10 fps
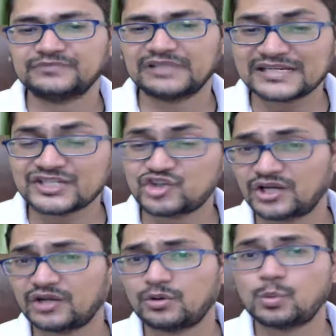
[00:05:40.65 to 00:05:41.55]
let's
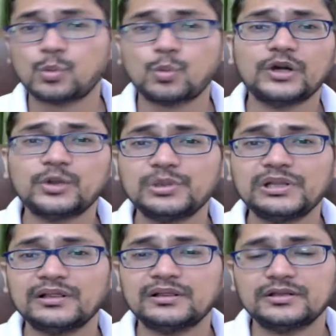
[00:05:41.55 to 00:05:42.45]
check what
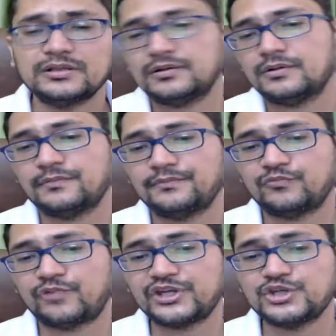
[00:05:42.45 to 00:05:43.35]
will
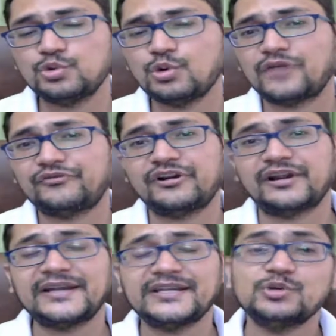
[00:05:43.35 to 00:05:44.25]
white do after
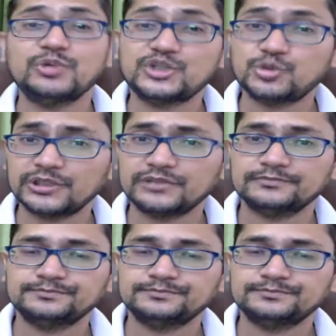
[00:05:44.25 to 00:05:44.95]
knight into h1